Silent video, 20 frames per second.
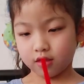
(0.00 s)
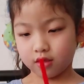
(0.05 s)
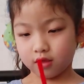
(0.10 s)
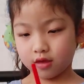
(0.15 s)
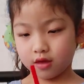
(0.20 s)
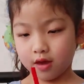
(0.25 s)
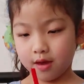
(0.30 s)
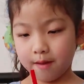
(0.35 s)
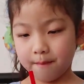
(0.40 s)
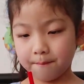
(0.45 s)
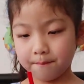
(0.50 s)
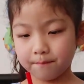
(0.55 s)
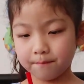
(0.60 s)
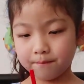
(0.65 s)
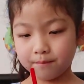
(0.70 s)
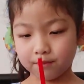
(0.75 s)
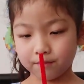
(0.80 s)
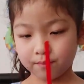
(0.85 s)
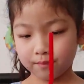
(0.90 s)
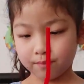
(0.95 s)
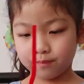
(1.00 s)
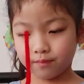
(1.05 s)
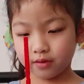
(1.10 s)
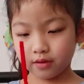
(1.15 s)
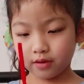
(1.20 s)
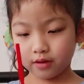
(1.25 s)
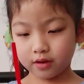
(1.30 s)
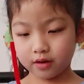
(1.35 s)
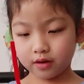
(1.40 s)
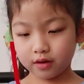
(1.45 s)
Then
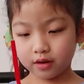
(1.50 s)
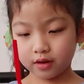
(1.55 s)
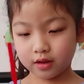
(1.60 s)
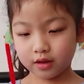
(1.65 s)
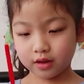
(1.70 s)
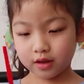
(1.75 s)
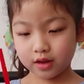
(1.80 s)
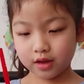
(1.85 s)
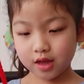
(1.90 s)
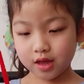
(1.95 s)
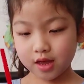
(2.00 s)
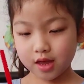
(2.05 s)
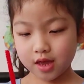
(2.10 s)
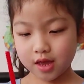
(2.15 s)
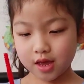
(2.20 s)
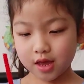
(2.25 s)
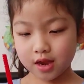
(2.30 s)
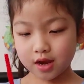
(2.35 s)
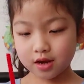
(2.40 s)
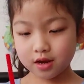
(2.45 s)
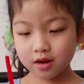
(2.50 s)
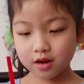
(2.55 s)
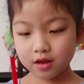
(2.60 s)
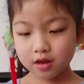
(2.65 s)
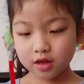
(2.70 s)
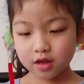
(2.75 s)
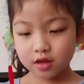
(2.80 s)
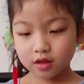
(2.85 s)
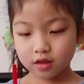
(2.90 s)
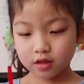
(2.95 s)
put it
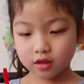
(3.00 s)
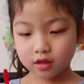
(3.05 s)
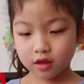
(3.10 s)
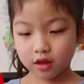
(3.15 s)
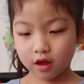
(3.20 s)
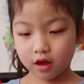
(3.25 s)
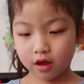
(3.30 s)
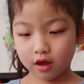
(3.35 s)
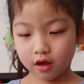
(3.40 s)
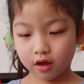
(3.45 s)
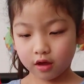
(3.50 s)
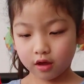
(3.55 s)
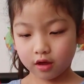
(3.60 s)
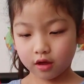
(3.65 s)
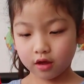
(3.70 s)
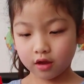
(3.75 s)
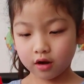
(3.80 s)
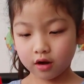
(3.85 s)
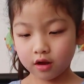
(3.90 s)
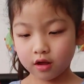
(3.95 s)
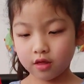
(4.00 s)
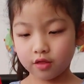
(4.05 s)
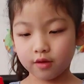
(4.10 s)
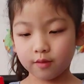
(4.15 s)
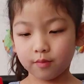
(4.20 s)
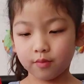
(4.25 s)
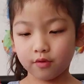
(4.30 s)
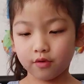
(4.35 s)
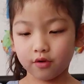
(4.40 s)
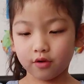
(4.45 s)
inside the
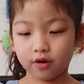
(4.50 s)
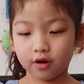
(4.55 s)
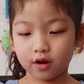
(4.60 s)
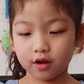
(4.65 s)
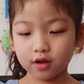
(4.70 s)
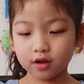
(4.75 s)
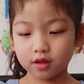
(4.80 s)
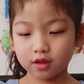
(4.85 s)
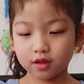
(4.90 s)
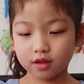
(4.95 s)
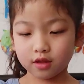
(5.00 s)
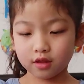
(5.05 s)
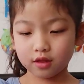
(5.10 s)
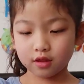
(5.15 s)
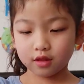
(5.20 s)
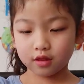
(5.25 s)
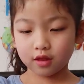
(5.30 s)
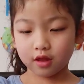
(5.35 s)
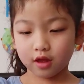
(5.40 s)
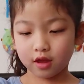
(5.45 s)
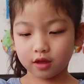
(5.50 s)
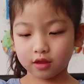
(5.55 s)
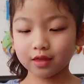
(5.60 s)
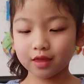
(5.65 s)
borax, like